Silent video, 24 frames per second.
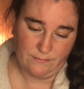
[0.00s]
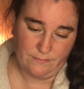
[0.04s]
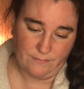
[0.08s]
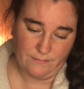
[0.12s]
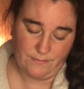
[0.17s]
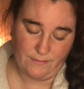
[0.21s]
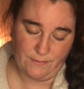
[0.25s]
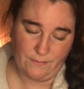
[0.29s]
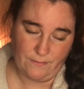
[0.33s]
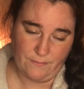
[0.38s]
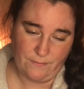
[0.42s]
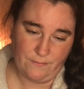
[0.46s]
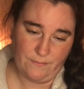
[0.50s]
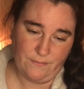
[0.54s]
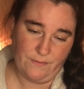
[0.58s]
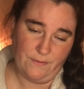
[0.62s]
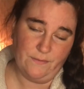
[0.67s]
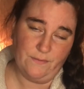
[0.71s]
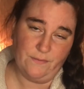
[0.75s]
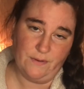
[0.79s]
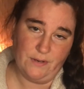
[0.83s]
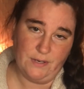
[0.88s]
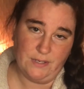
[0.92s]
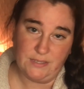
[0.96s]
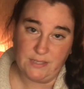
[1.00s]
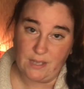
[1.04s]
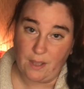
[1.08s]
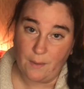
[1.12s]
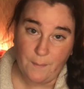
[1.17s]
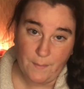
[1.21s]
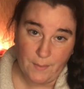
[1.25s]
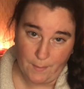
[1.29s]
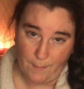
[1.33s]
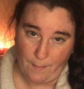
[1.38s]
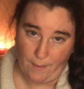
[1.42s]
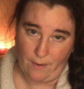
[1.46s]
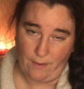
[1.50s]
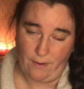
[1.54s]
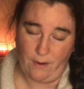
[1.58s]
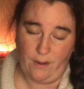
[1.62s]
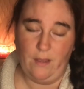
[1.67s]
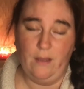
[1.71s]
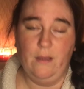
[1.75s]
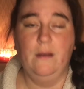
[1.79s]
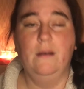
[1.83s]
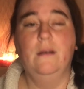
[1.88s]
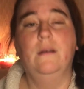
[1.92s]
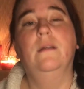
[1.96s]
Feel free to tell me about
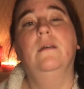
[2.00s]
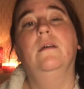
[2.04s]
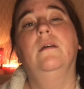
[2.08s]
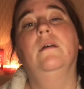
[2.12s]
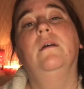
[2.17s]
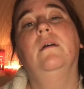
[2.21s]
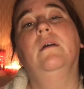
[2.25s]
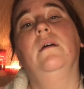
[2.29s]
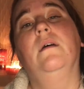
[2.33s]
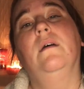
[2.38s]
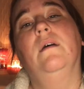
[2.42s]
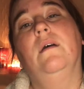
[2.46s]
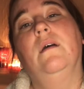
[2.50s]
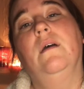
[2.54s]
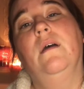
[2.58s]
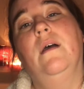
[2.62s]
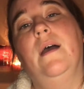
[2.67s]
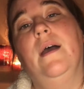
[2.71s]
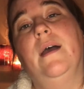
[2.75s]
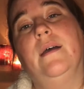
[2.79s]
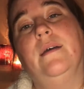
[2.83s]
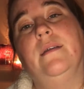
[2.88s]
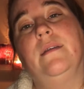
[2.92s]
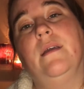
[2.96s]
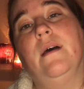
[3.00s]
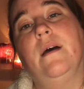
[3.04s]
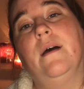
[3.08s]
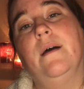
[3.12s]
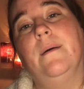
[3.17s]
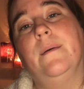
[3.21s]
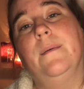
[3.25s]
it. And